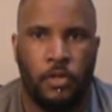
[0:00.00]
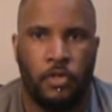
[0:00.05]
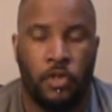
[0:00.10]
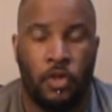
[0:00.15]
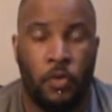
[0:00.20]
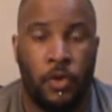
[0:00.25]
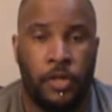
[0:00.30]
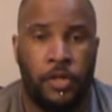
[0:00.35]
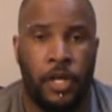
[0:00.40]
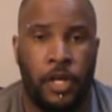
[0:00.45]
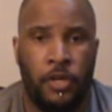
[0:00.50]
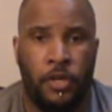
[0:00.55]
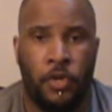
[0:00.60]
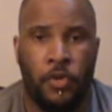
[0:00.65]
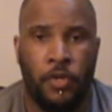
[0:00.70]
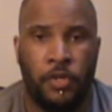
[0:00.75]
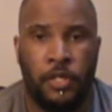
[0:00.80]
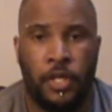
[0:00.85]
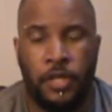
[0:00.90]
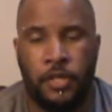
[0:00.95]
So what they
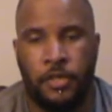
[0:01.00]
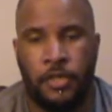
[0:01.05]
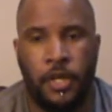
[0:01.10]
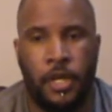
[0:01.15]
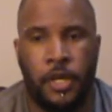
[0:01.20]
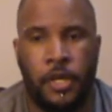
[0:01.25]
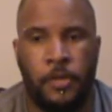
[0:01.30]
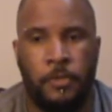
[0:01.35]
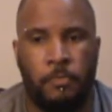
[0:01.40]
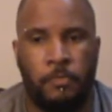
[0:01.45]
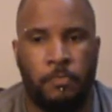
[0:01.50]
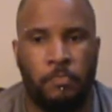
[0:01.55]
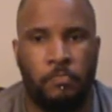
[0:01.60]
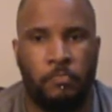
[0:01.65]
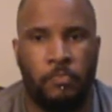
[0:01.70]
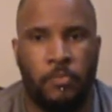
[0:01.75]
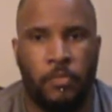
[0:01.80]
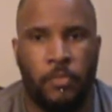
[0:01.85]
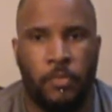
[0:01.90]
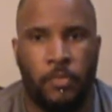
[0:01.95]
do is they say,
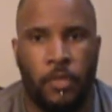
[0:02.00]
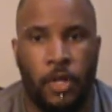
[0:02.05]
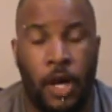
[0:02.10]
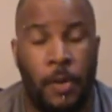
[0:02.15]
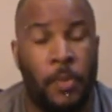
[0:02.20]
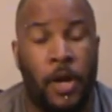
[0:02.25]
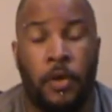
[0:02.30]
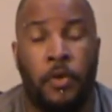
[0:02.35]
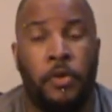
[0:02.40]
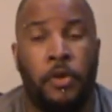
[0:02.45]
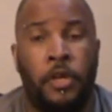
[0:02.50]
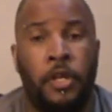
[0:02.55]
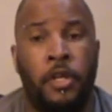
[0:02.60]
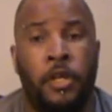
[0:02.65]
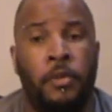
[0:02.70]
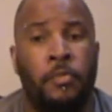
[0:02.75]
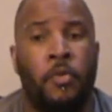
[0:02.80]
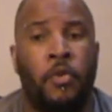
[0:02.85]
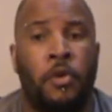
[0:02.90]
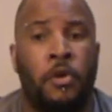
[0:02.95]
I'm not going to
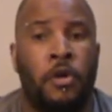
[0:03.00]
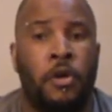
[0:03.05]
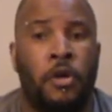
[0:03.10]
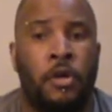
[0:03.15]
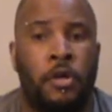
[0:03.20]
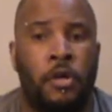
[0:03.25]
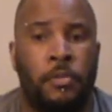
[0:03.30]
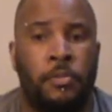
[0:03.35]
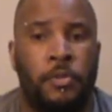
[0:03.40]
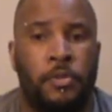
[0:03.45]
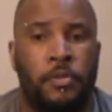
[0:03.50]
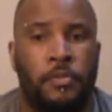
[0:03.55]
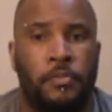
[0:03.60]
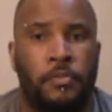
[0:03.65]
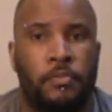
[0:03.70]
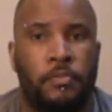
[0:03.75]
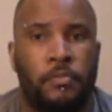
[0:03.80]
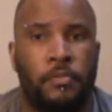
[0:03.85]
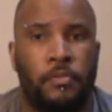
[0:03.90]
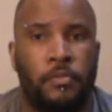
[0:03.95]
eat any more carbs.
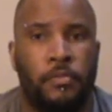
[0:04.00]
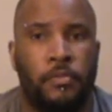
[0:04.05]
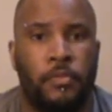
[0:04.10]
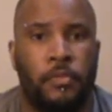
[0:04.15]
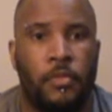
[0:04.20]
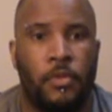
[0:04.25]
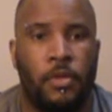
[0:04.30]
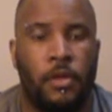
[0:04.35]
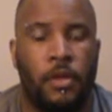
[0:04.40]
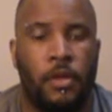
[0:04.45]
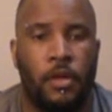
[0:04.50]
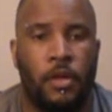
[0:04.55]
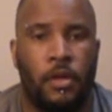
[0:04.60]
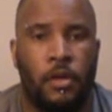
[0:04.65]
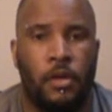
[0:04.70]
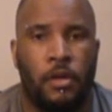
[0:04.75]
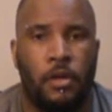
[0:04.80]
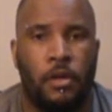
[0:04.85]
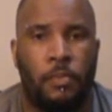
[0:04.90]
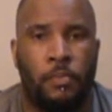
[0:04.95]

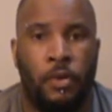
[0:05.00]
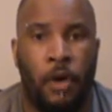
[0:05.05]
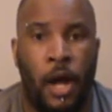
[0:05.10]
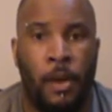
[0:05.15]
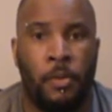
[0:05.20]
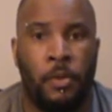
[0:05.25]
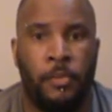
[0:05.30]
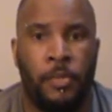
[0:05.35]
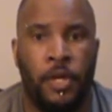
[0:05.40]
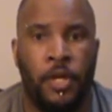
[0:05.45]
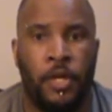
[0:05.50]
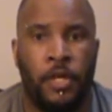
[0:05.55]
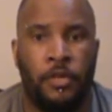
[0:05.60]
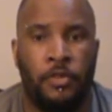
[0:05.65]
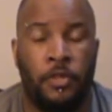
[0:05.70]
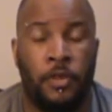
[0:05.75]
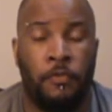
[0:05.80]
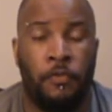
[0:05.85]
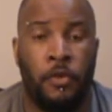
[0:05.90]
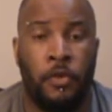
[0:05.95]
Problem
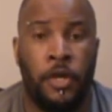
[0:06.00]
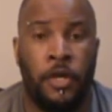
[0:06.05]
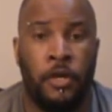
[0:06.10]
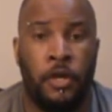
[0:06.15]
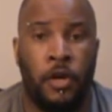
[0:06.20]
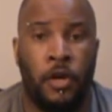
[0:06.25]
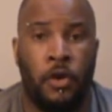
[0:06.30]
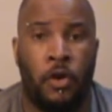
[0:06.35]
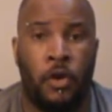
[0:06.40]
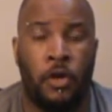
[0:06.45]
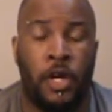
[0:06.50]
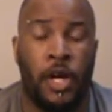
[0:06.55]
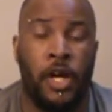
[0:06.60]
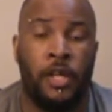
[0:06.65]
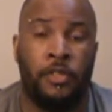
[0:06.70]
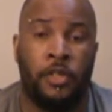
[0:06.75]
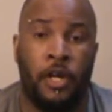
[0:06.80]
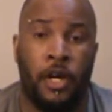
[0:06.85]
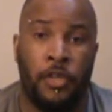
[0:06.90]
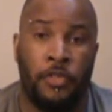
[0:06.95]
is, if they're eating all
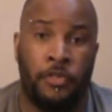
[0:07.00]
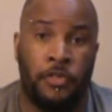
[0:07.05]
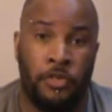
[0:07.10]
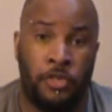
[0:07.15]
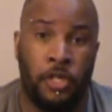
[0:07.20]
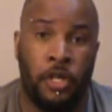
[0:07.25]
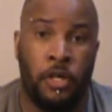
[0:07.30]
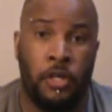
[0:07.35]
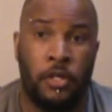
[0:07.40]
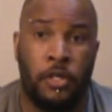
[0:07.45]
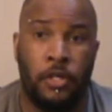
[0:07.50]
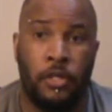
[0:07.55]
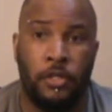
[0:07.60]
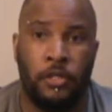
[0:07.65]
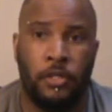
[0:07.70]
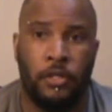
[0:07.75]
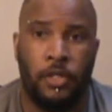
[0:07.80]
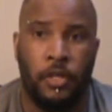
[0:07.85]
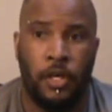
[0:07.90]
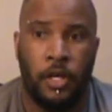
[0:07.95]
kinds of other junk
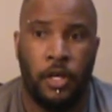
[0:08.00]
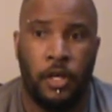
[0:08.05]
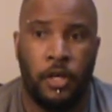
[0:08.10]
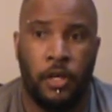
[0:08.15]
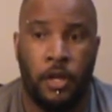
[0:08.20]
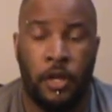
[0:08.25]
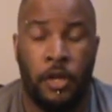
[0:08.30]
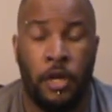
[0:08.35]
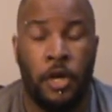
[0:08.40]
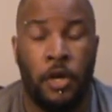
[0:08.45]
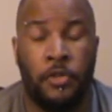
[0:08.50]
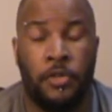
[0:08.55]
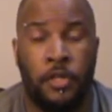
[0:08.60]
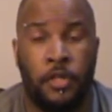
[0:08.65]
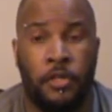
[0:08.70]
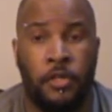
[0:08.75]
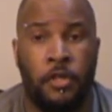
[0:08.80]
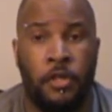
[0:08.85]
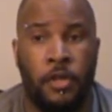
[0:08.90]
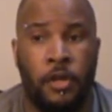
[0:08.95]
and
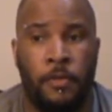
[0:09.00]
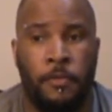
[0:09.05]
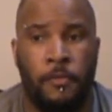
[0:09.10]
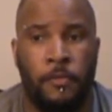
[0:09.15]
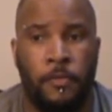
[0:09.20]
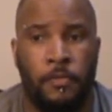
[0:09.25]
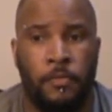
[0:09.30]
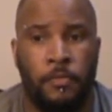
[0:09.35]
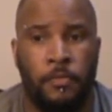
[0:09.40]
unhealthy stuff,